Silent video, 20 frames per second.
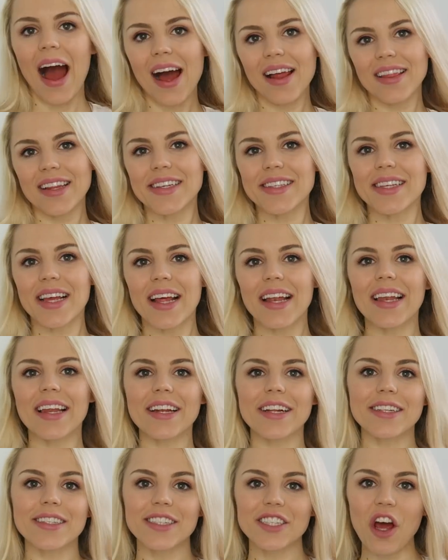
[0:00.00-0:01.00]
And this
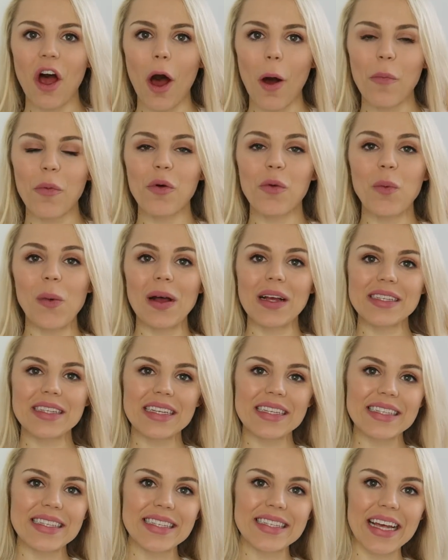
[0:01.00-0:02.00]
little top was
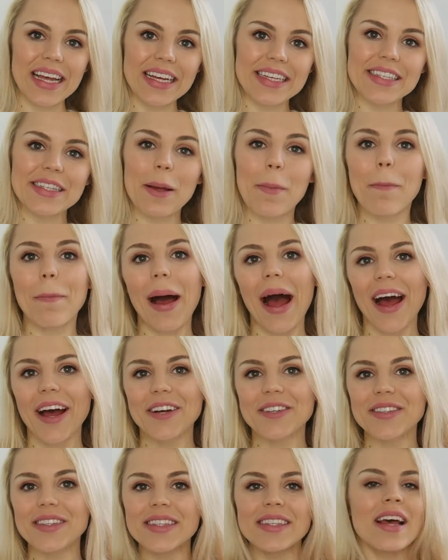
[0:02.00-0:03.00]
£6.
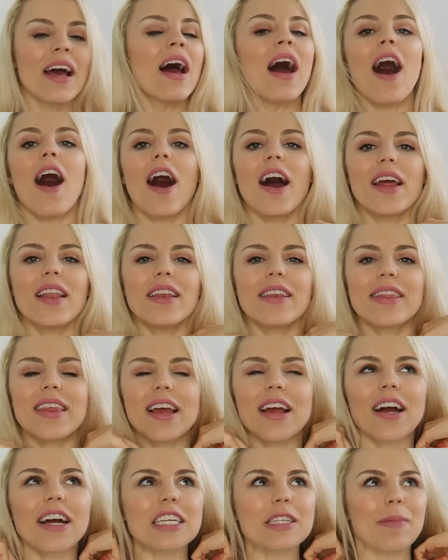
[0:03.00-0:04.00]
I
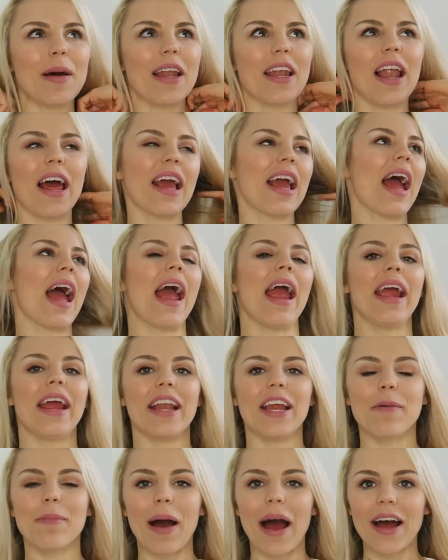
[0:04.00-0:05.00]
think I spent like
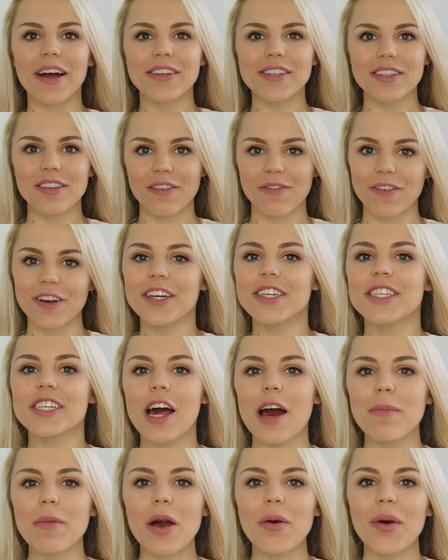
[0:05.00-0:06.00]
£80 the first
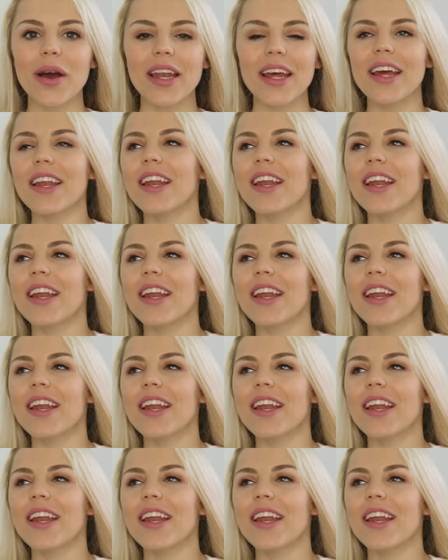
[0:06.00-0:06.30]
time I went